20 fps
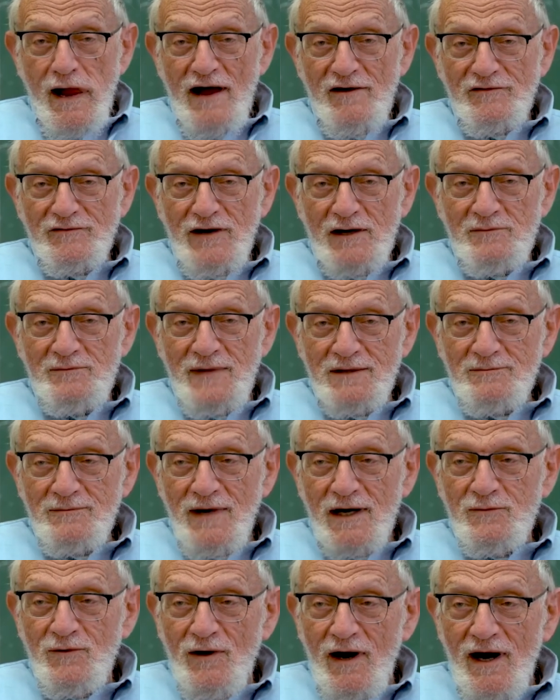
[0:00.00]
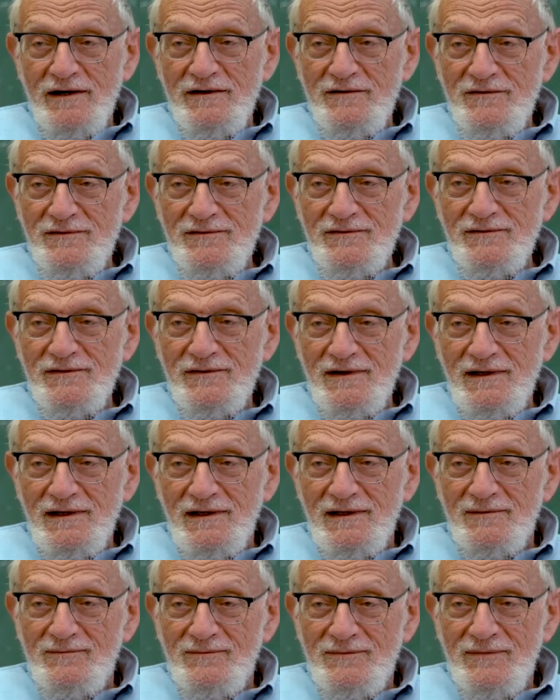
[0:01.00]
After I met my wife,
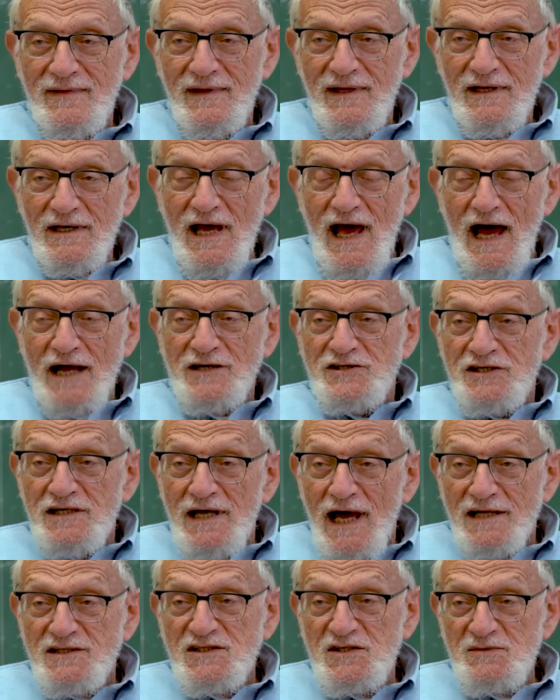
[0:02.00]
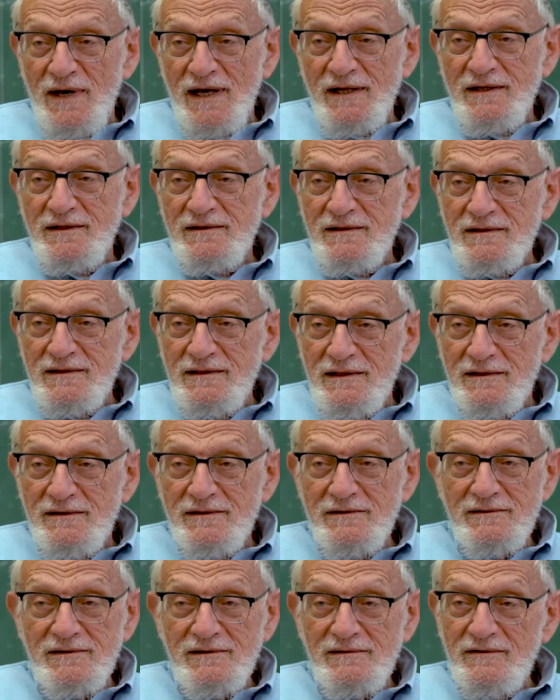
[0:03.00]
and she had spent a
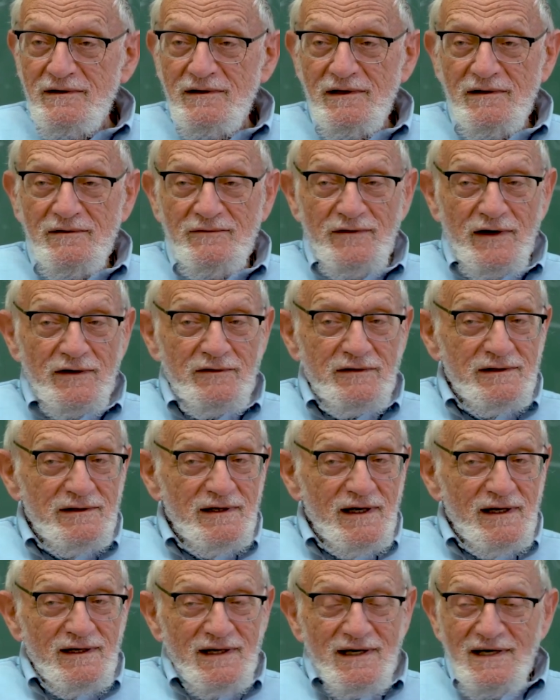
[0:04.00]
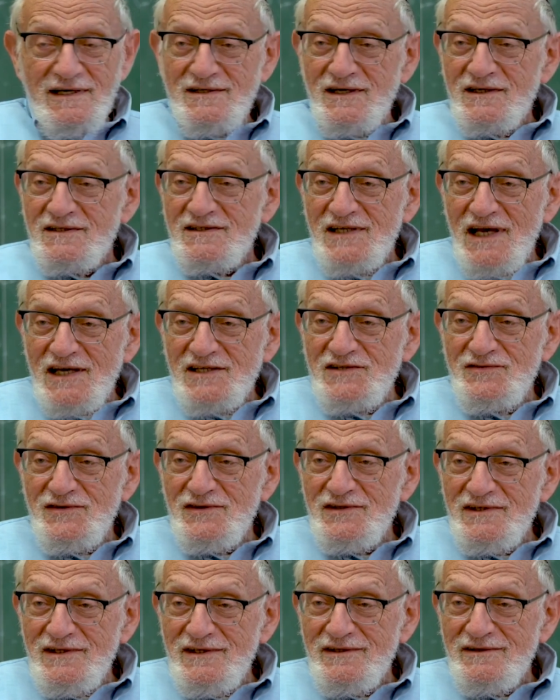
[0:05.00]
very
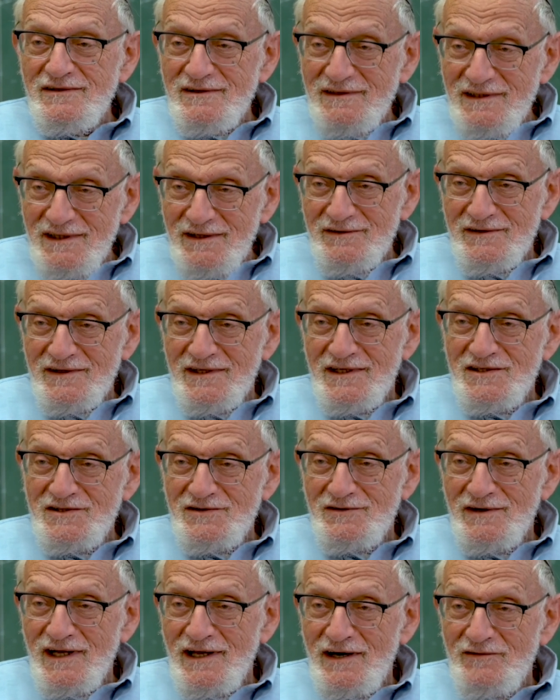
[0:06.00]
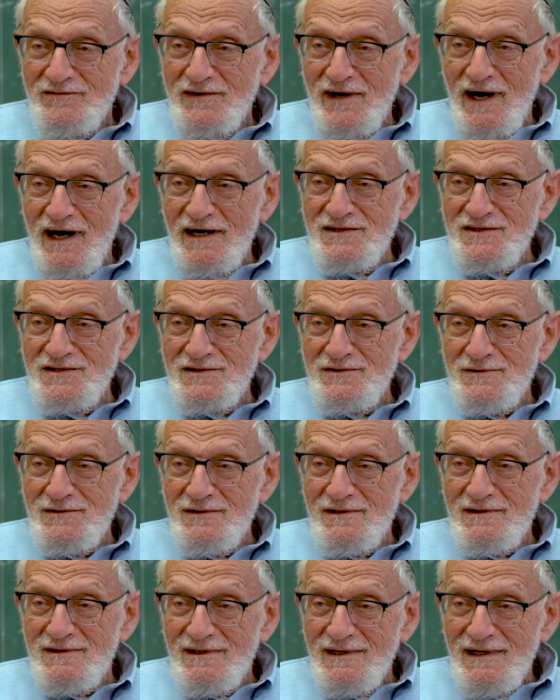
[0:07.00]
successful year here in Israel after high
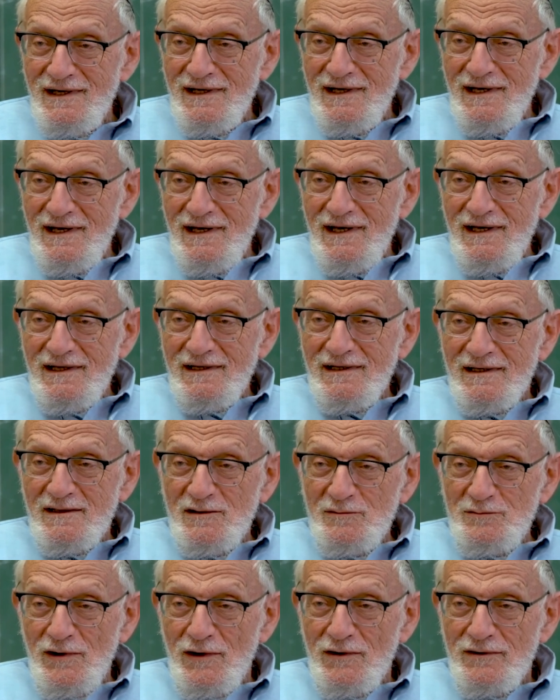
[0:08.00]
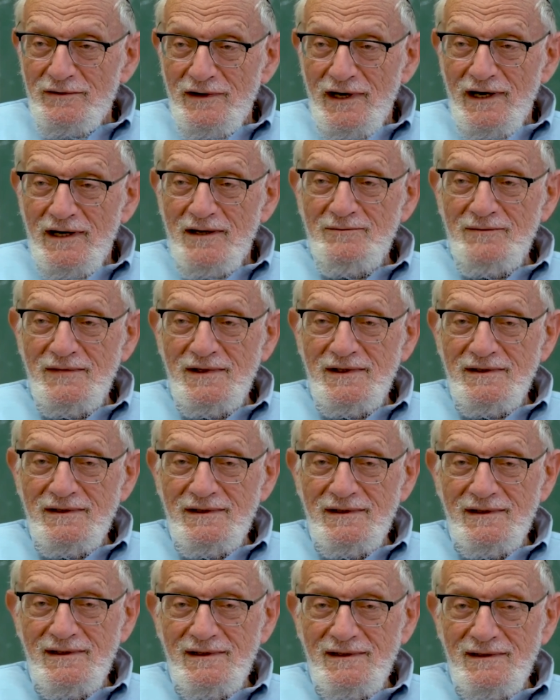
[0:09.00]
school in a program,
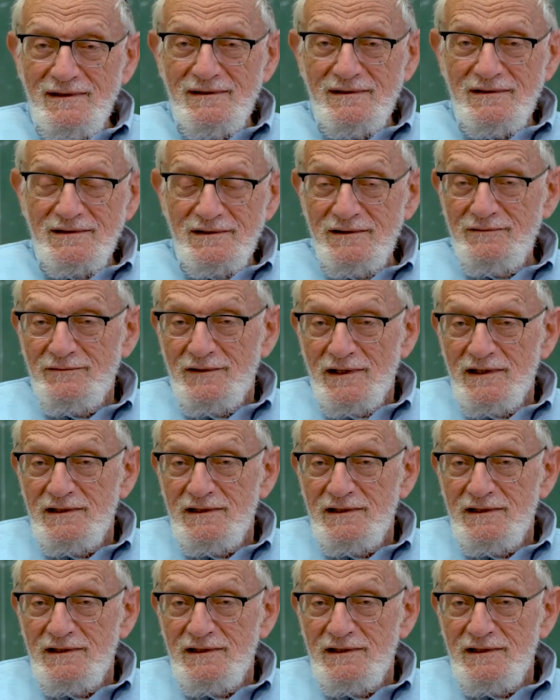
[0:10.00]
and she